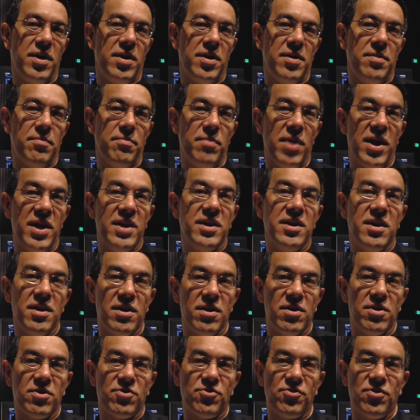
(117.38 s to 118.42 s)
my
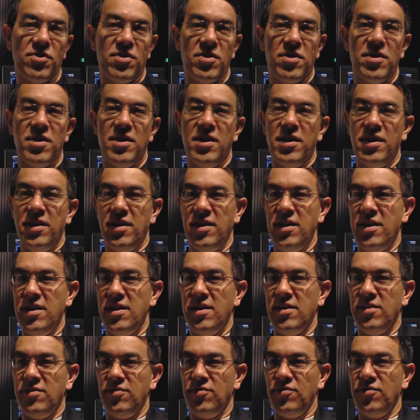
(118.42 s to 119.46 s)
character
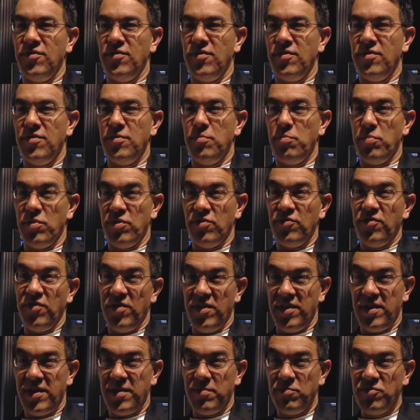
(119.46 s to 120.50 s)
and the person
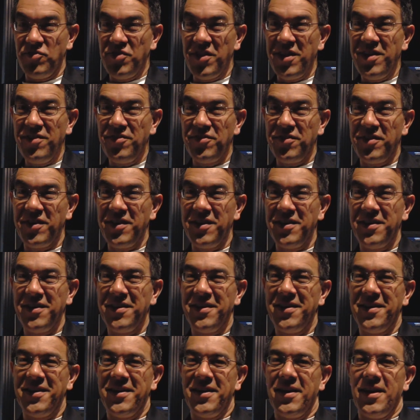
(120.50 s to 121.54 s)
that I'm chasing,
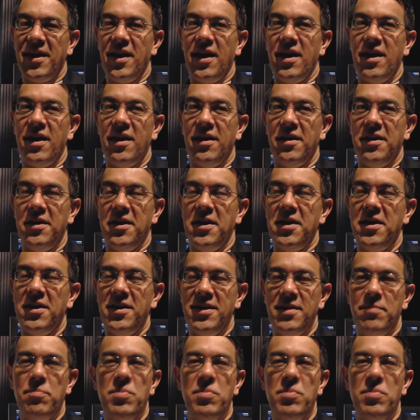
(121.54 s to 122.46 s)
it